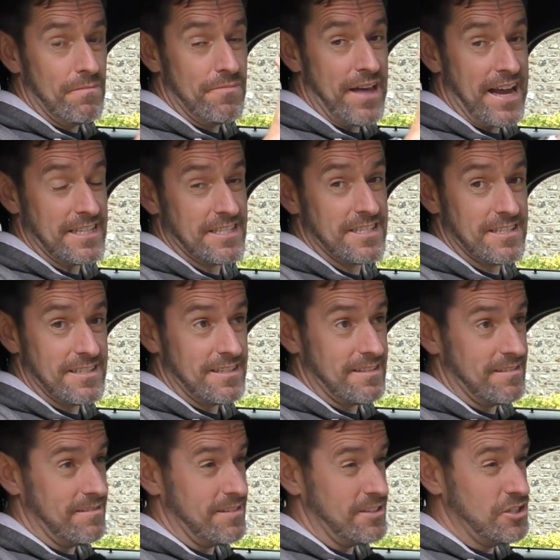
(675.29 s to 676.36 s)
That's
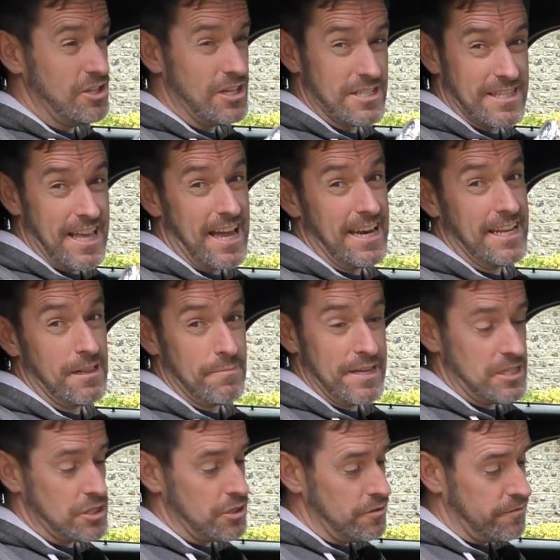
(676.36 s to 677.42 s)
just that little
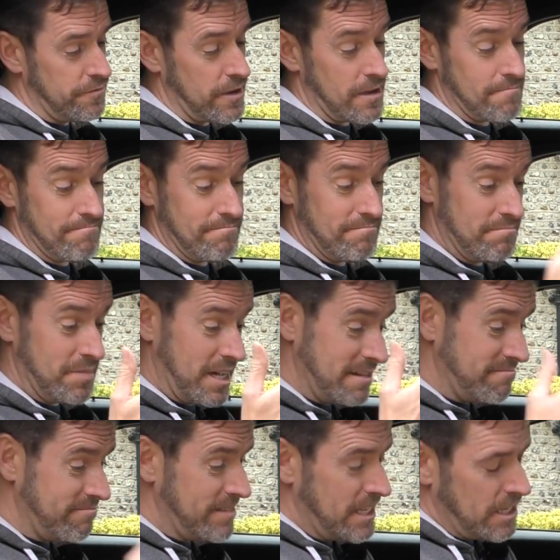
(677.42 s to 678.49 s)
bit too firm. But
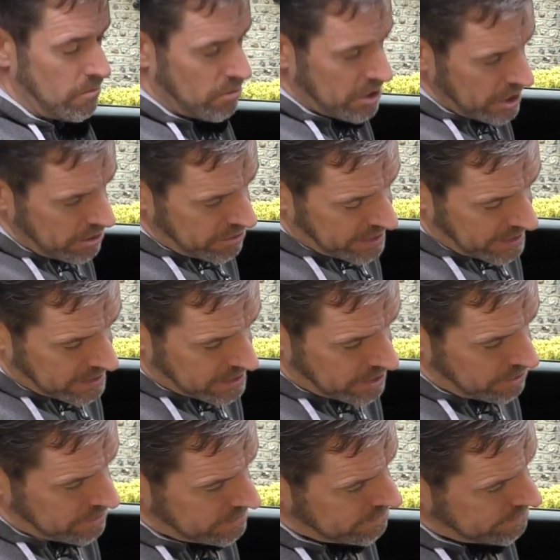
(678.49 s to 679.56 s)
what do you think, dude?